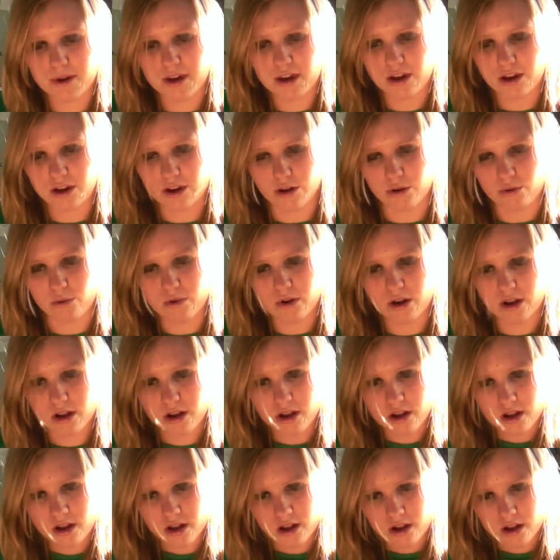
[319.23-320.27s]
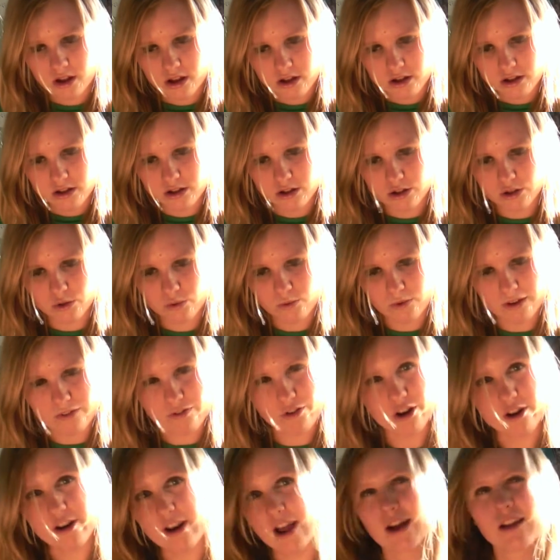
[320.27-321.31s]
cute to give
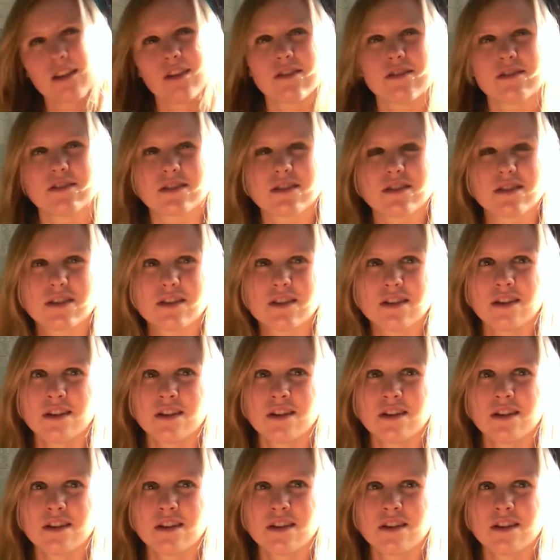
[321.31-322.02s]
her a necklace.